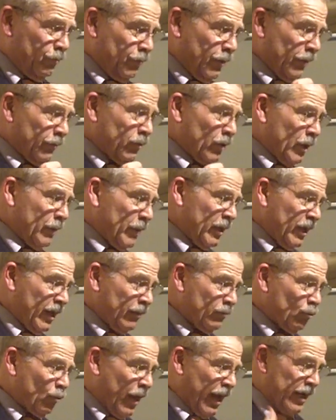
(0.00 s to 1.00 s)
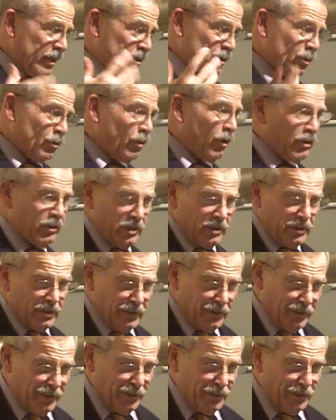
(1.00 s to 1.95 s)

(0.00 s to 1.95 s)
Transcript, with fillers: fearful I might have rash thoughts